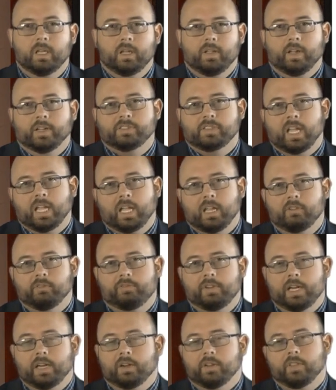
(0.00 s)
A second
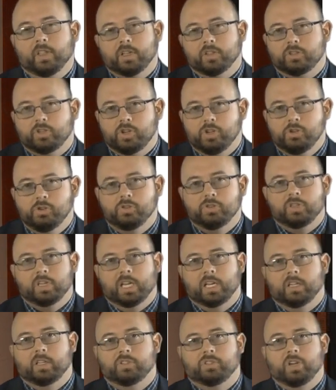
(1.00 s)
figure that's used
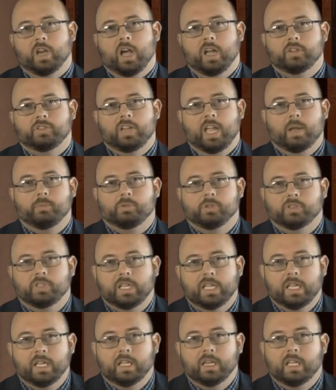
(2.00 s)
in John chapter
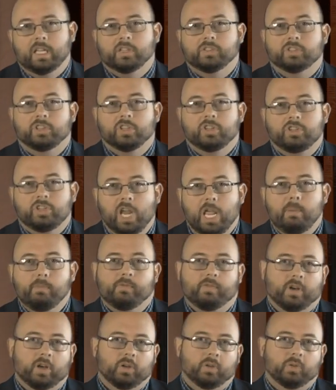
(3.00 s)
10 is the
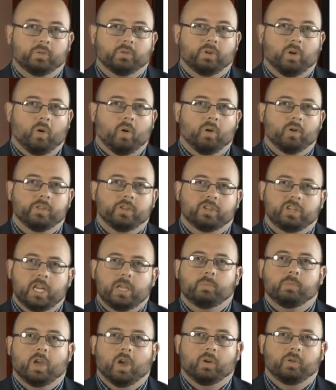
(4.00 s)
sheepfold, or the
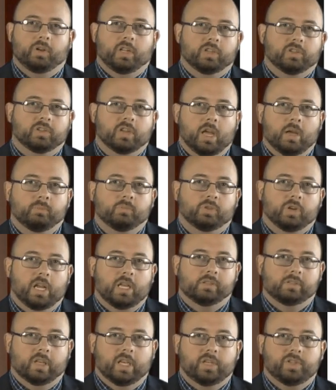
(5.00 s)
sheepcote, as some
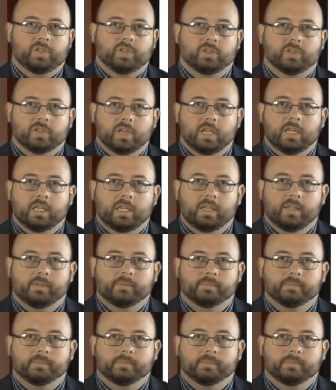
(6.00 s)
translations say.